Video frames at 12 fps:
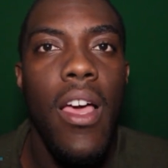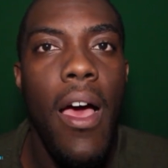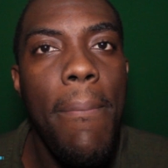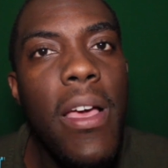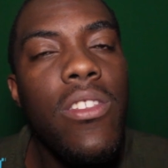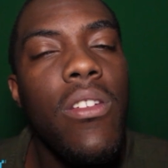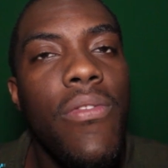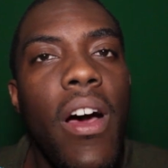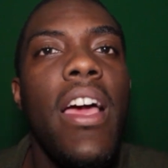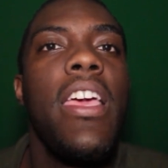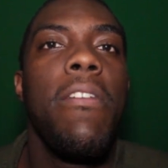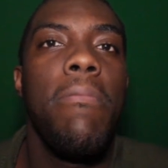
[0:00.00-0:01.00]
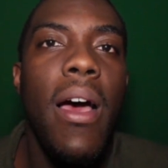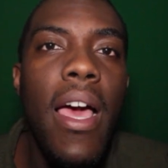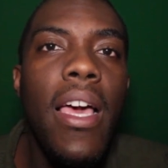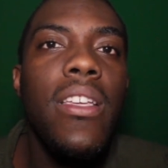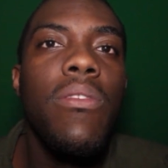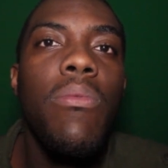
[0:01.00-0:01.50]
I bet you if I hit
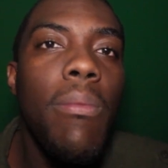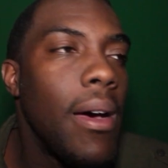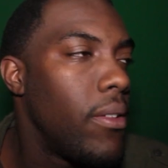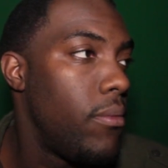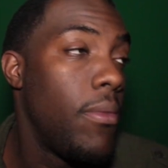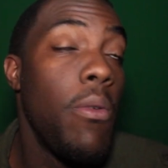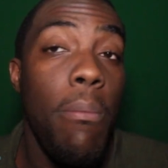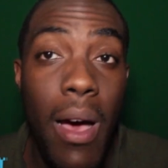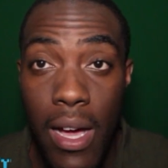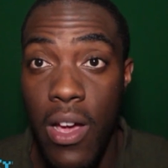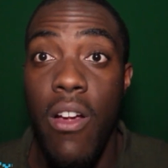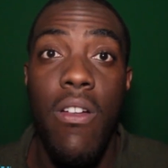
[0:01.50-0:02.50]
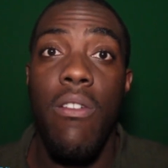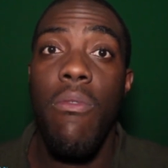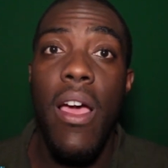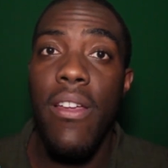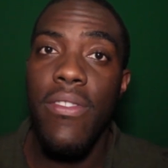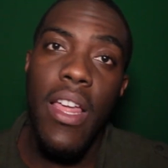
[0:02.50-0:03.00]
my ex, my, well, my
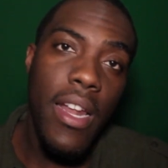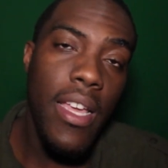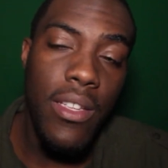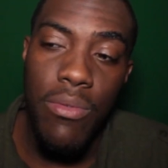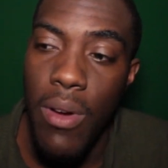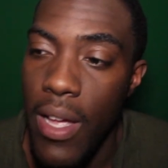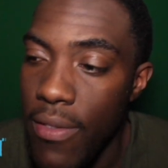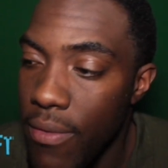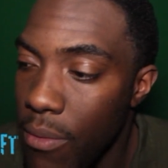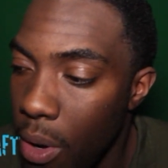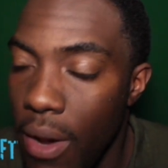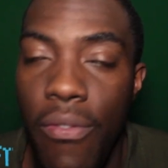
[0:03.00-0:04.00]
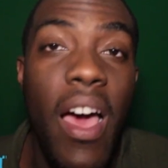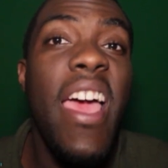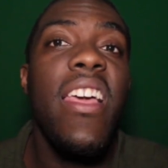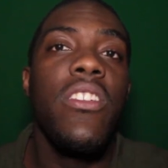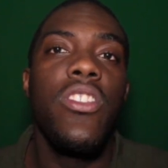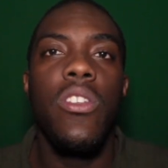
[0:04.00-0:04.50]
current wife, not ex-wife. Well, if I
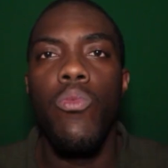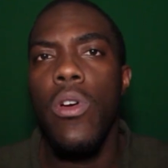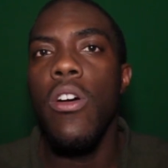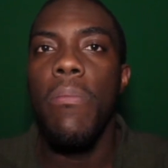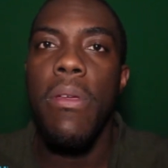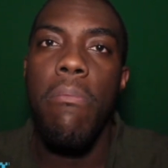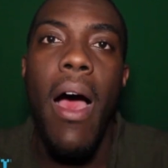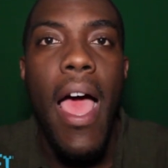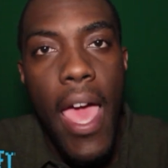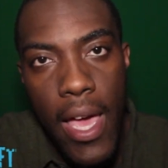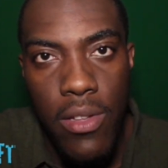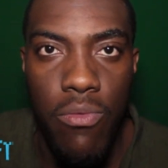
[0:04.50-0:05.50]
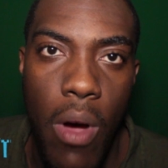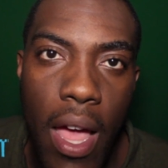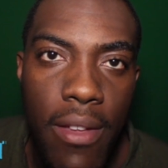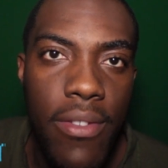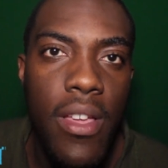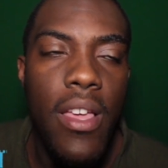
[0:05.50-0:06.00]
hit her, she will be my
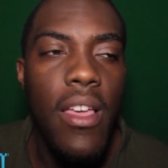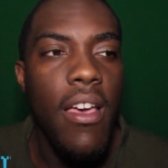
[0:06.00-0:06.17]
ex-wife.